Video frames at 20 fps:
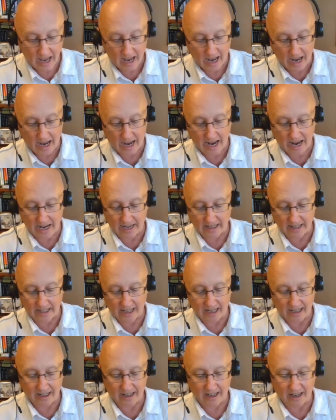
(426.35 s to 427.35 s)
And
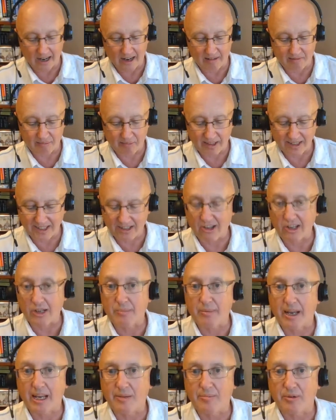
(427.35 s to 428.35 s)
then a research
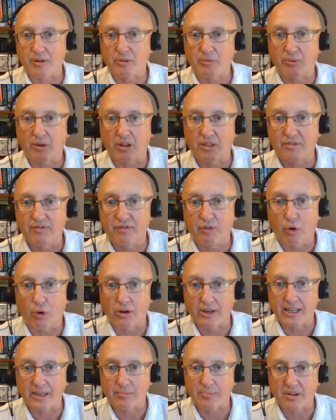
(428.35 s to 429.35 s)
paper worth
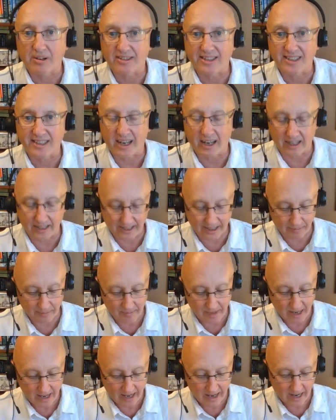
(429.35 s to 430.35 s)
40%,
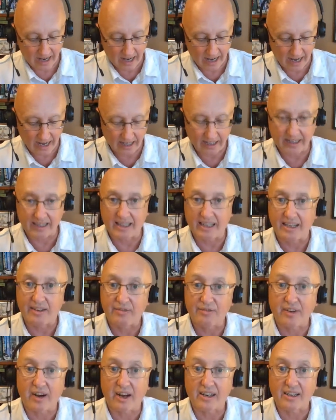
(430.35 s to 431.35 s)
and the
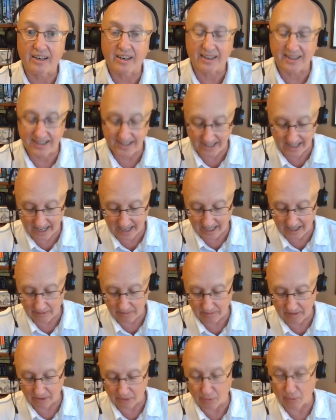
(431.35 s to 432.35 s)
final
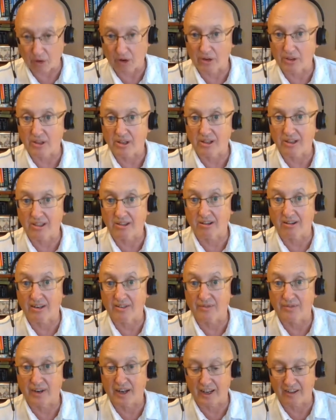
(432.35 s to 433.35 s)
exam worth
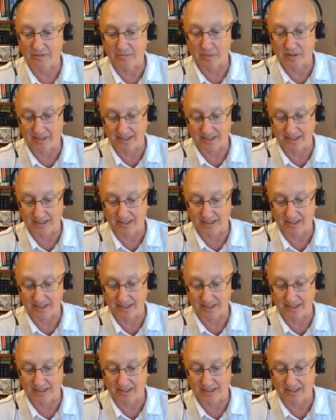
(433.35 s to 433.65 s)
35%.